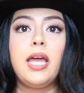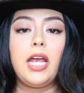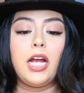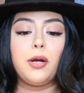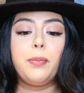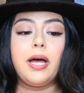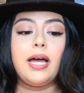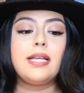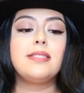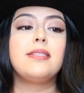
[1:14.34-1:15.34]

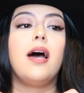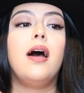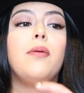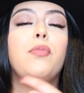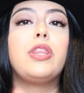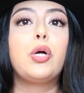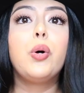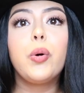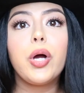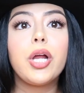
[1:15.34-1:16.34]
earbuds with the
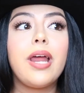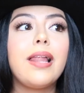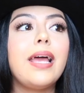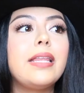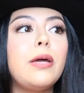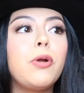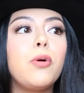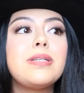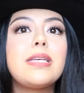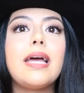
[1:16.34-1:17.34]
cord, like they would
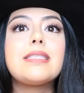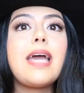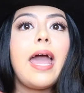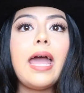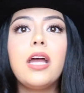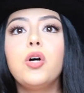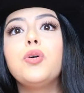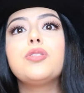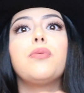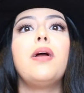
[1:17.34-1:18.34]
always get
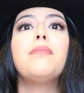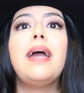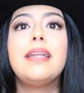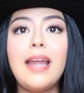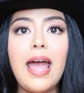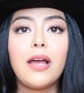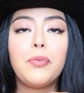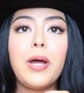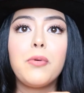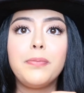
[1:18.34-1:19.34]
tangled around my neck
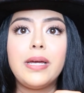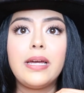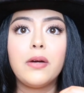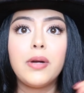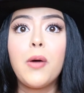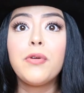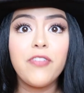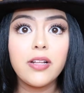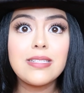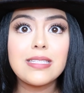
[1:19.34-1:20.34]
when I would
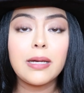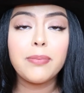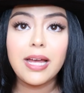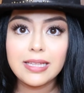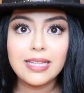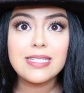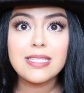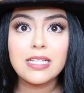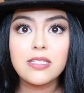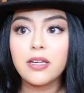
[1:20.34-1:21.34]
fall asleep like
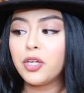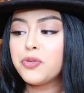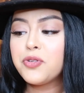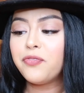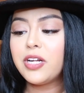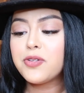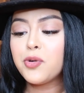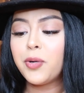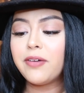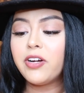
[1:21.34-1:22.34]
listening to YouTube videos
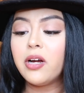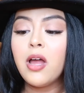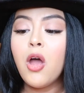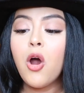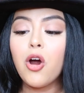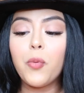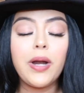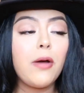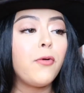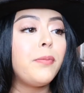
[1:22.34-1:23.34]
or whatever, or
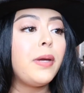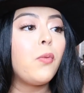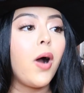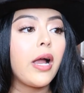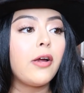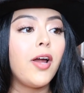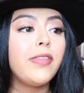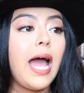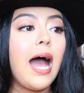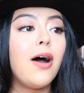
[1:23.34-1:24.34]
when I would be walking
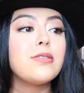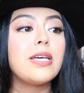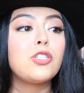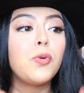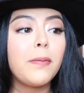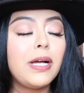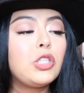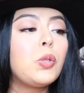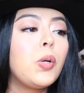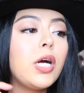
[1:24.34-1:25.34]
around the house like doing my
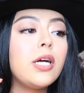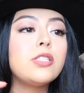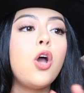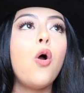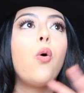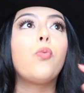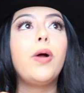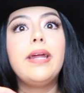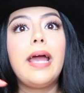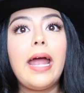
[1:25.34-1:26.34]
chores or
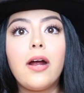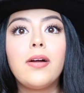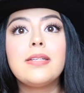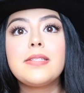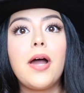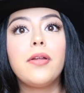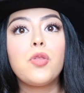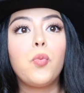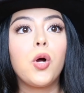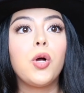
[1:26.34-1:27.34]
running errands out in
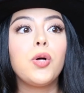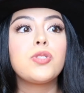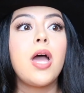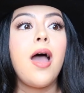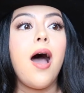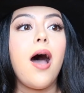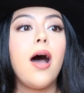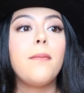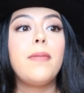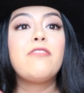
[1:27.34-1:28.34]
the world.
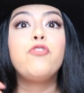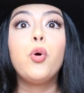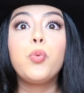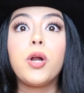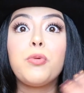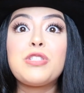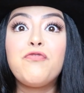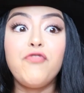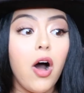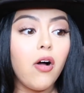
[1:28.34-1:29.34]
My phone would always
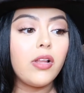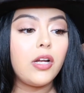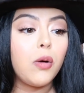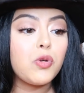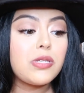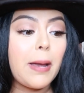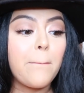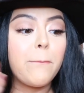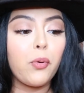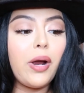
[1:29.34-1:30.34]
fall and almost like
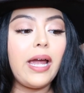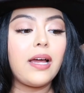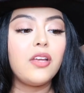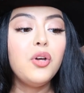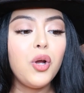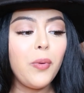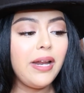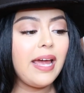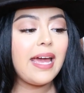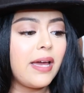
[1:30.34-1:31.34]
break, and you know
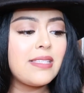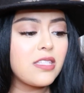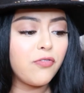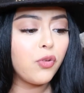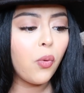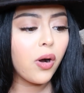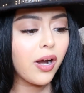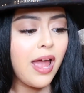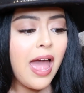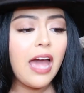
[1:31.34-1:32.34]
when it hits the
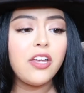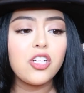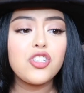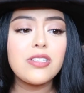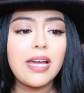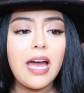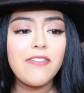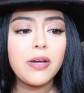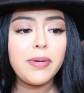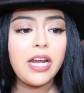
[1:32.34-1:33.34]
floor and you're just like
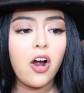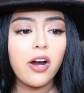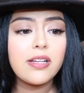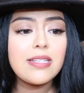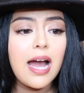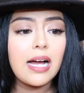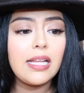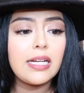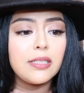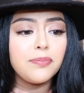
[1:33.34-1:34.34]
having a mini heart attack,
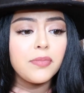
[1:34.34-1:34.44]
like